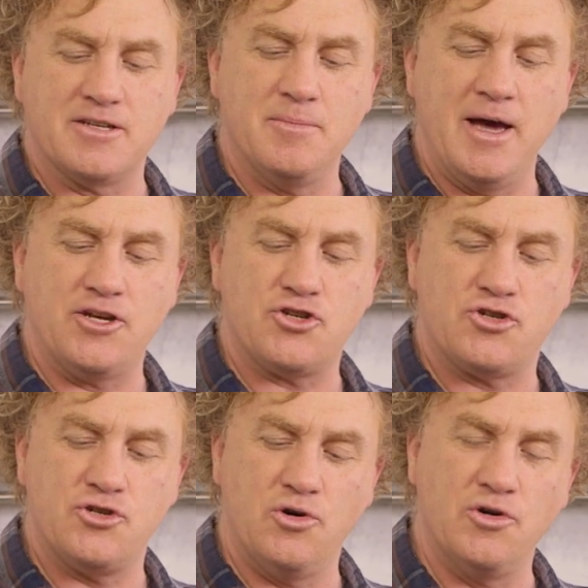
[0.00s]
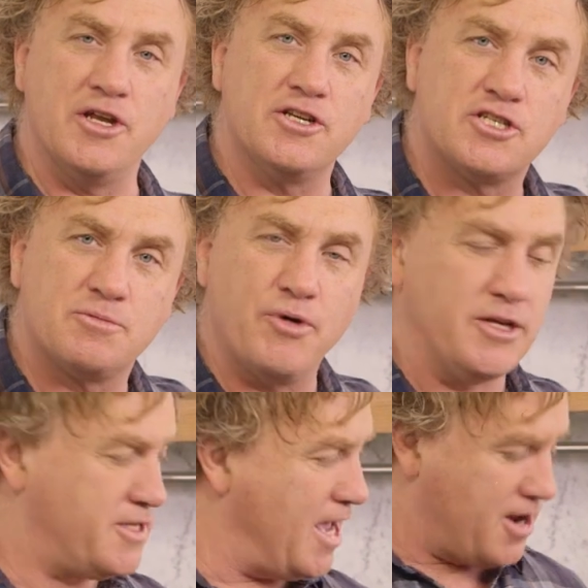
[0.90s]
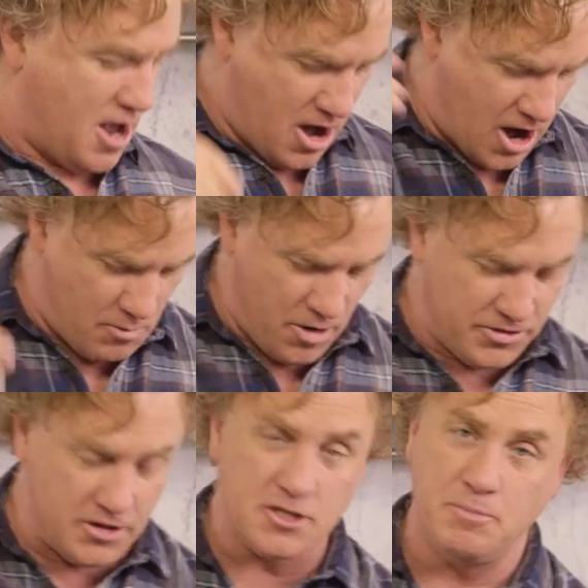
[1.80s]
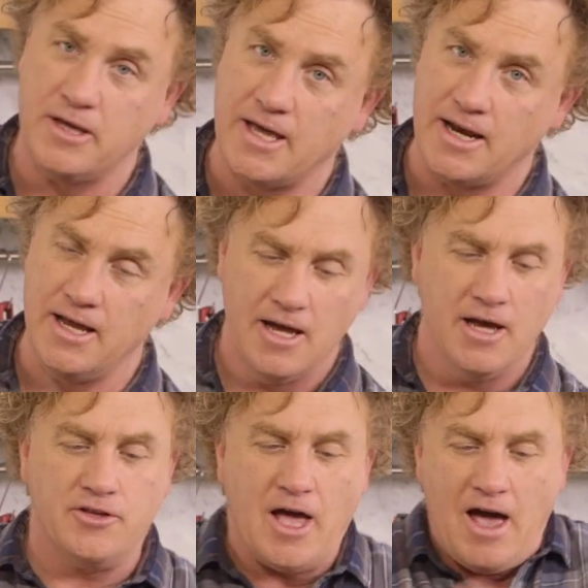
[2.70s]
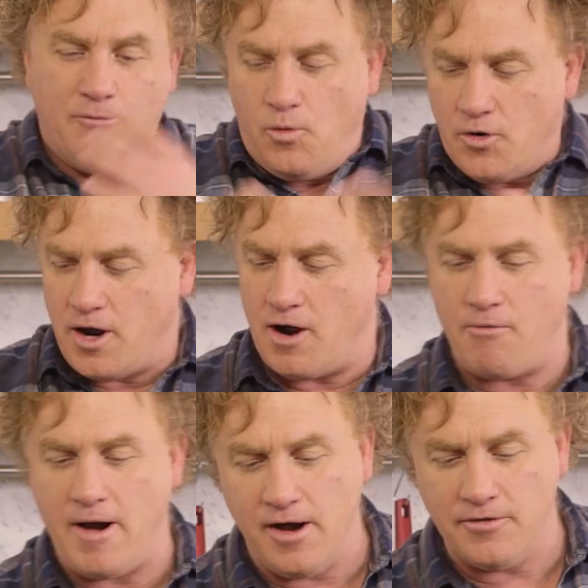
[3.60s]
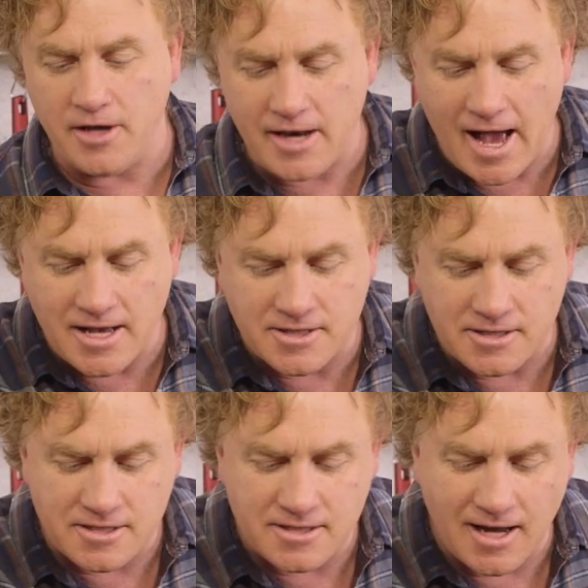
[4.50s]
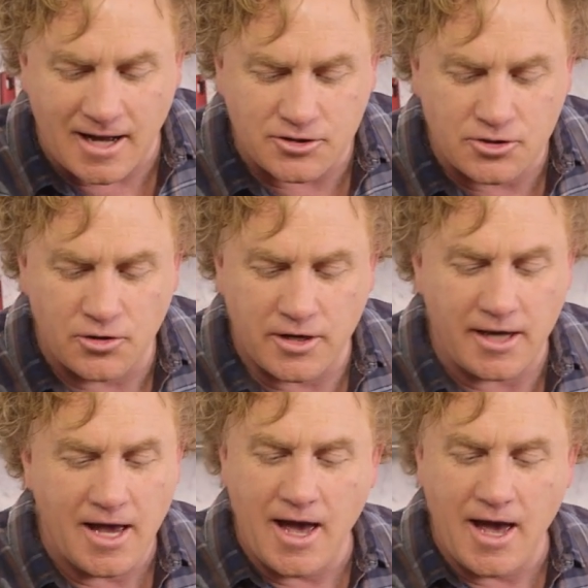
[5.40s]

to make sure that it spreads out. I want the spaghetti to have water around it as it starts cooking,